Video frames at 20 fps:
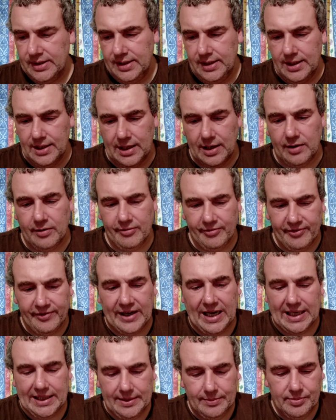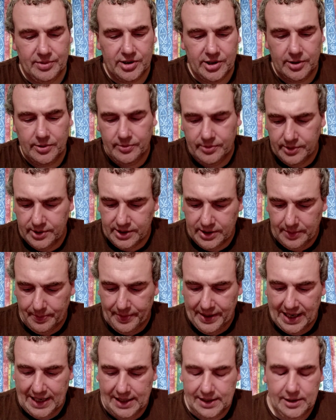vape juice
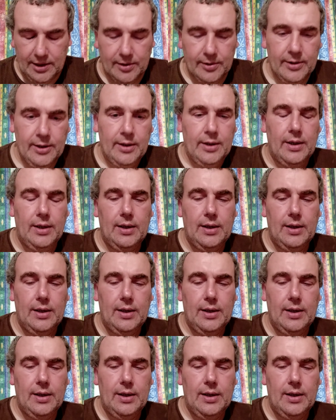tobacco